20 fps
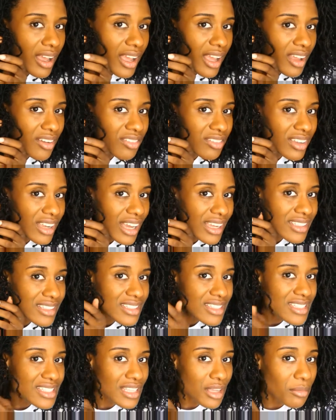I've
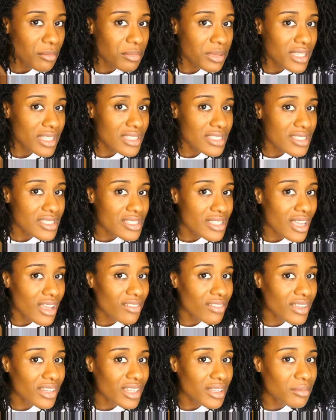gotten some pieces
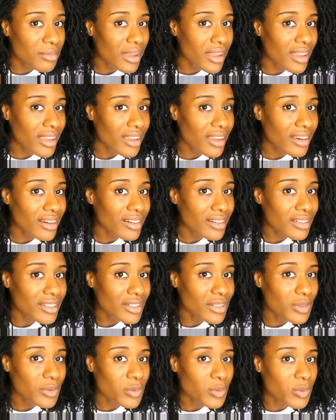of it in my hair,
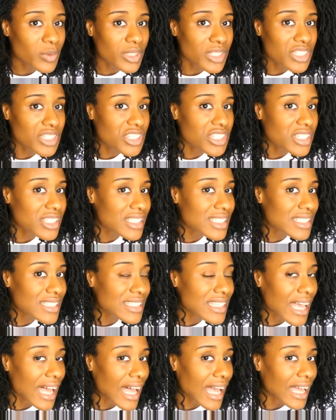which is
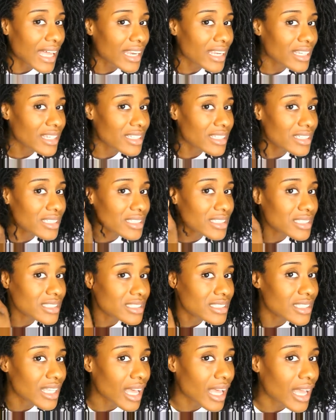not a good
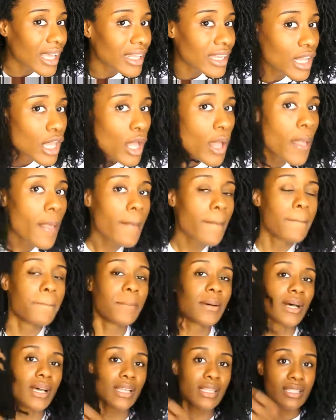sign,
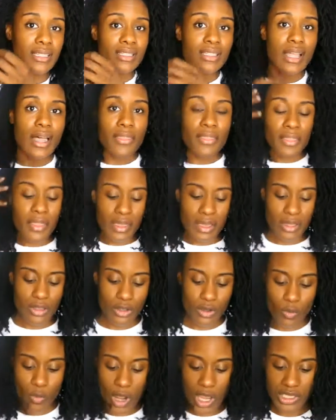but nothing a
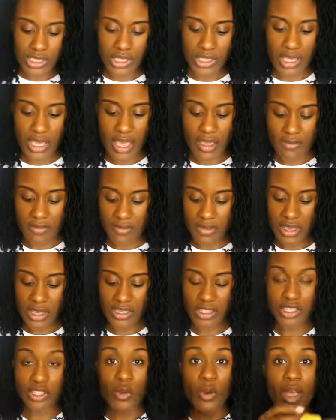little washing can't
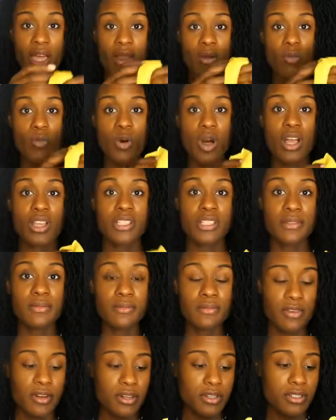fix. Just go ahead and wash
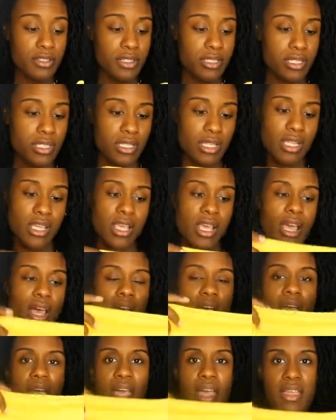them first
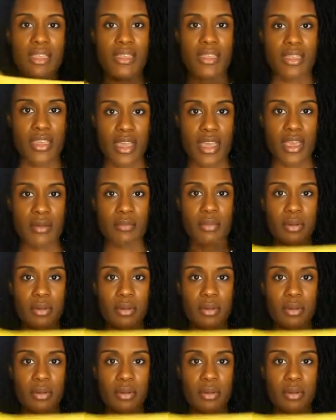and then